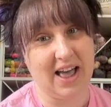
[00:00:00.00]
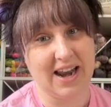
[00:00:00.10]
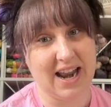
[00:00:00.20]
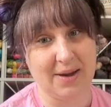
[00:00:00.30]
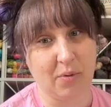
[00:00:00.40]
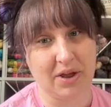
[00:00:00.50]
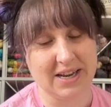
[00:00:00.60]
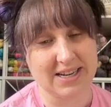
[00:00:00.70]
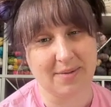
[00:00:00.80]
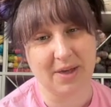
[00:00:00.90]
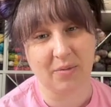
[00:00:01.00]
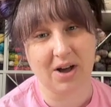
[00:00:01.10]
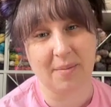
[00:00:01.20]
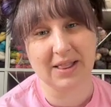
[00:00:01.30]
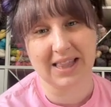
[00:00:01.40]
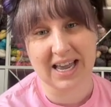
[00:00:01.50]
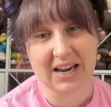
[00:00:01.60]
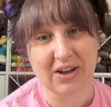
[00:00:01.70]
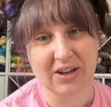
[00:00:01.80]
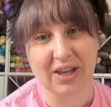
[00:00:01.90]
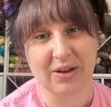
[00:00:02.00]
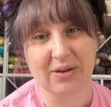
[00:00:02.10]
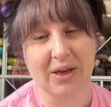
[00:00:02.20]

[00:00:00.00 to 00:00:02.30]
at any point in time, they will come and land on you.